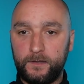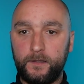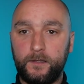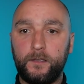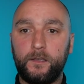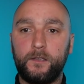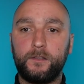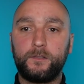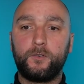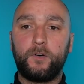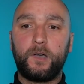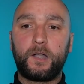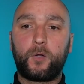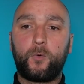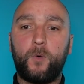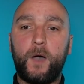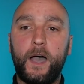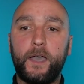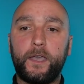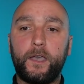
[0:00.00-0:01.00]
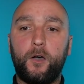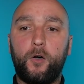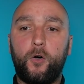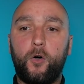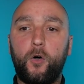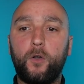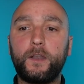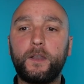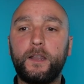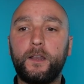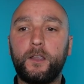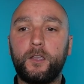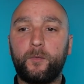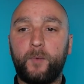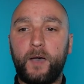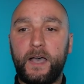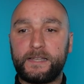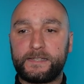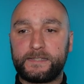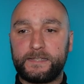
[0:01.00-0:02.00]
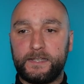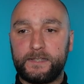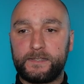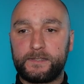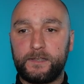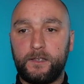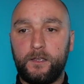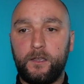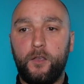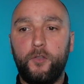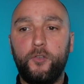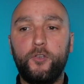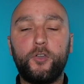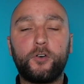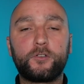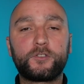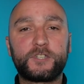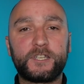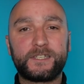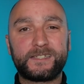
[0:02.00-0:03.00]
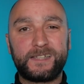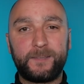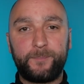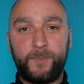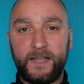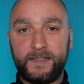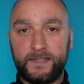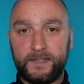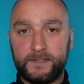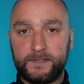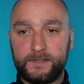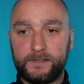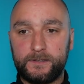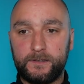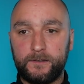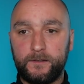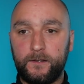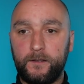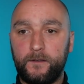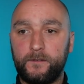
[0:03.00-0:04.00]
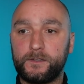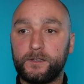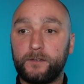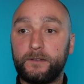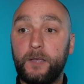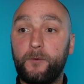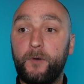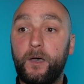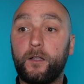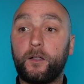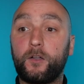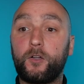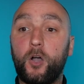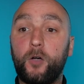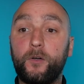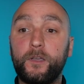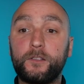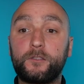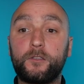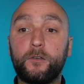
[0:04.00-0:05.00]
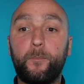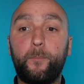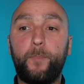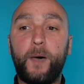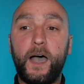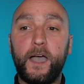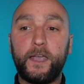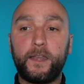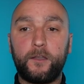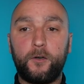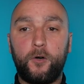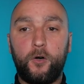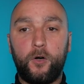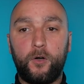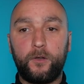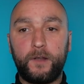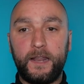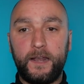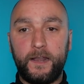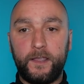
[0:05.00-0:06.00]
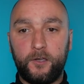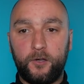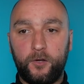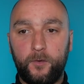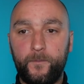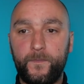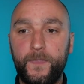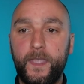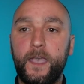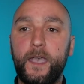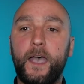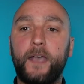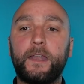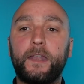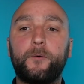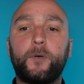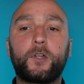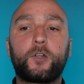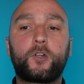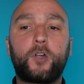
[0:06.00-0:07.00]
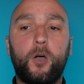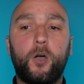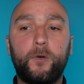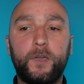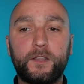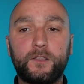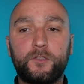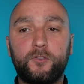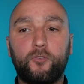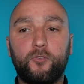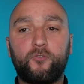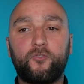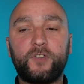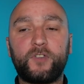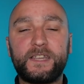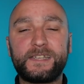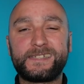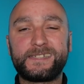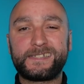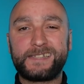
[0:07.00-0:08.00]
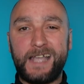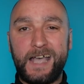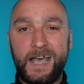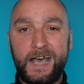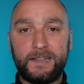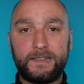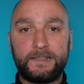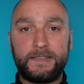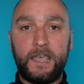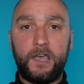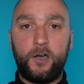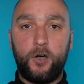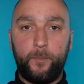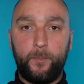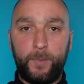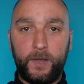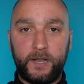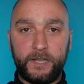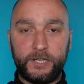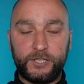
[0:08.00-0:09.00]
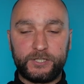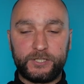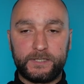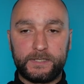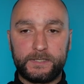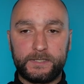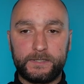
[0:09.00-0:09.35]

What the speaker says: to acquire all Lilium assets, not just the patents. So they were going to buy the whole Lilium, and they were going to restart their operations.